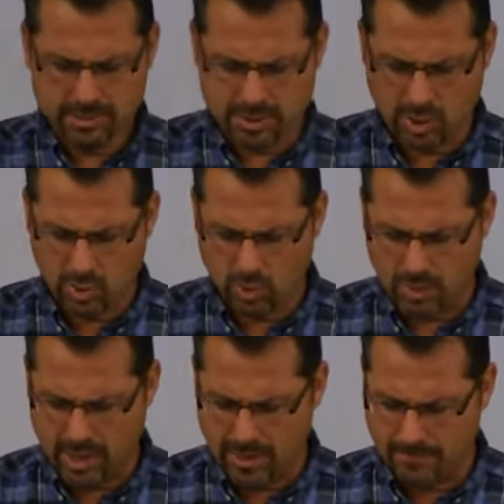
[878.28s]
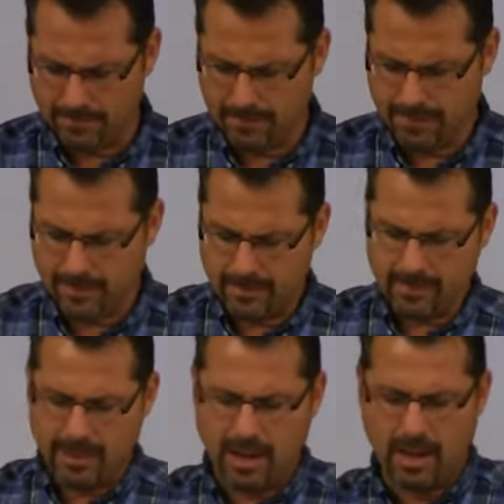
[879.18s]
So um,
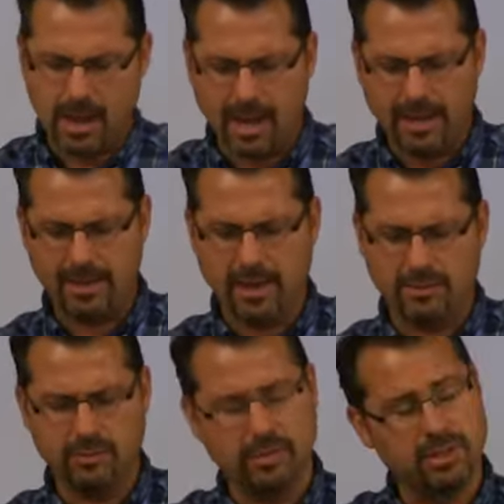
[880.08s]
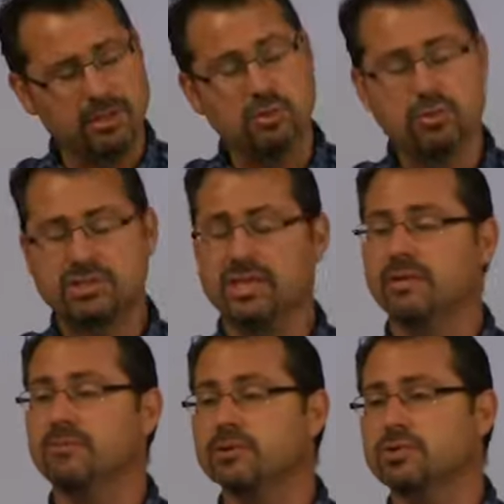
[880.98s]
I, I you
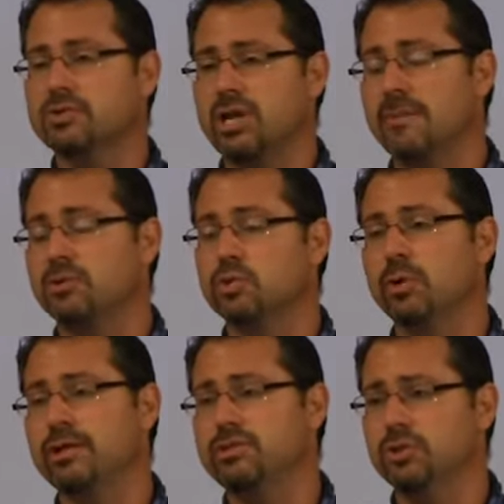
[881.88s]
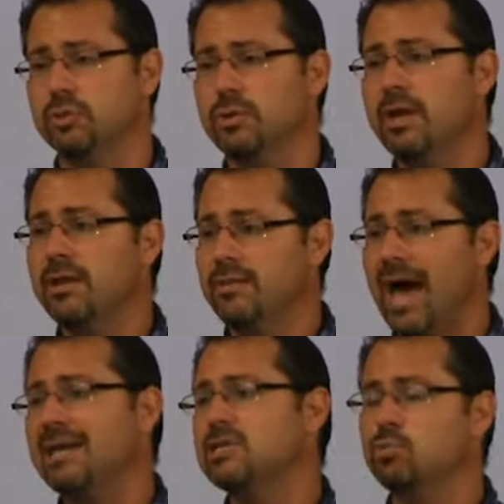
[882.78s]
see in verse chapter 22,
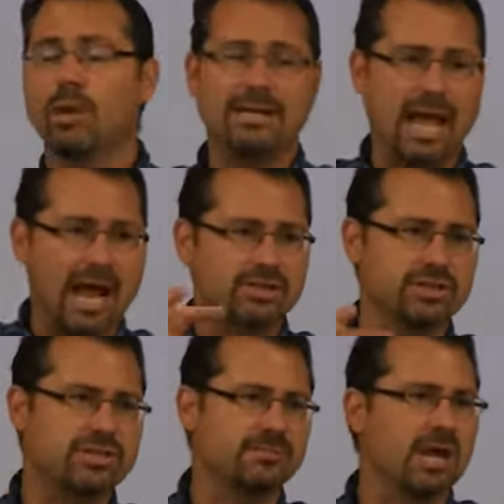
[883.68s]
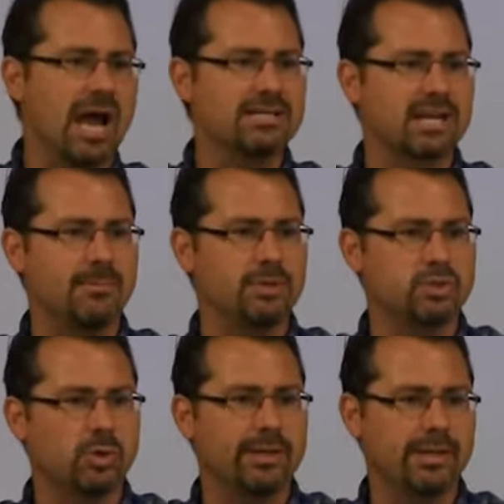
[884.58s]
that is when actually some guys come
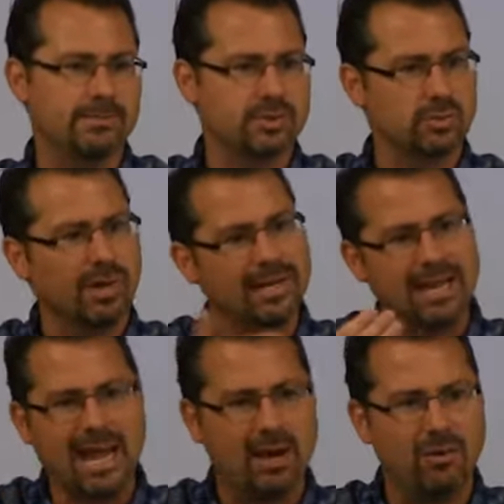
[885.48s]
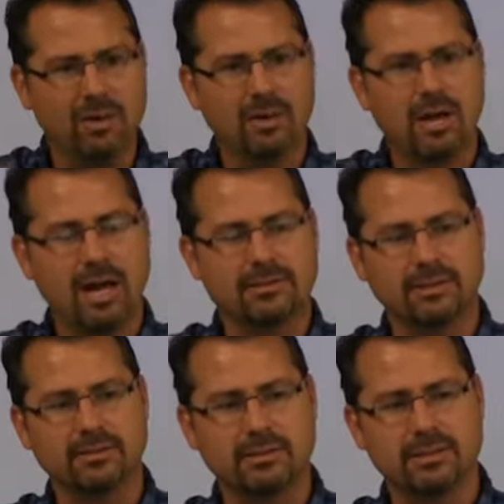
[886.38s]
and join him. So right now, I
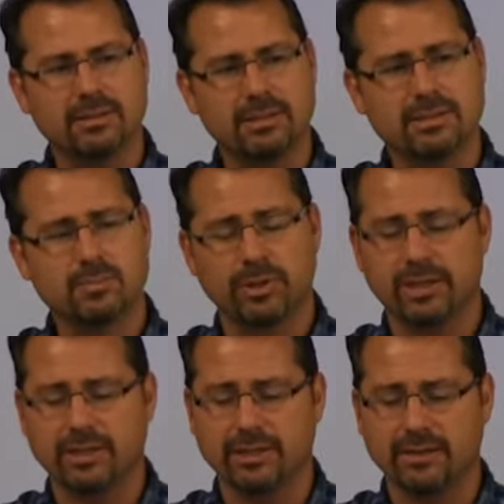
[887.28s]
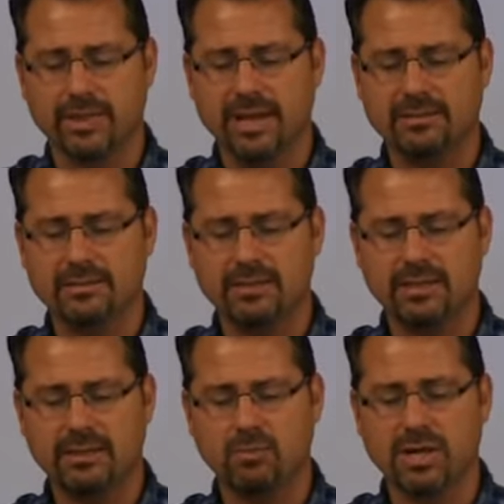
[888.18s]
think it's pretty clear that
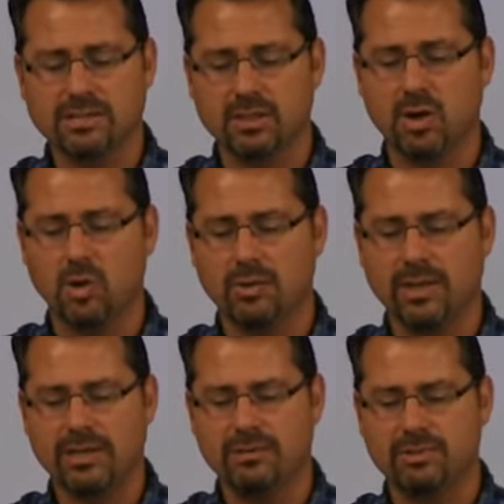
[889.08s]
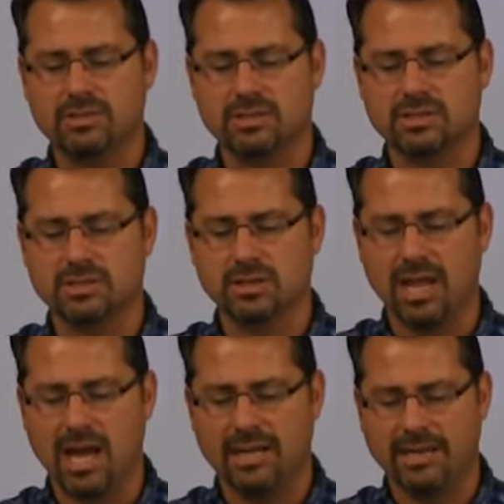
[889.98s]
he was alone and he was just
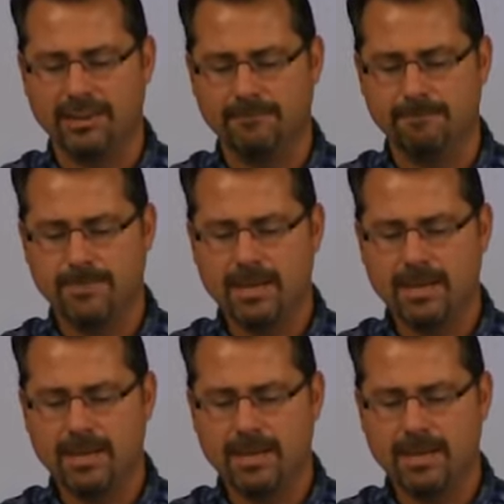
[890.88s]
lying.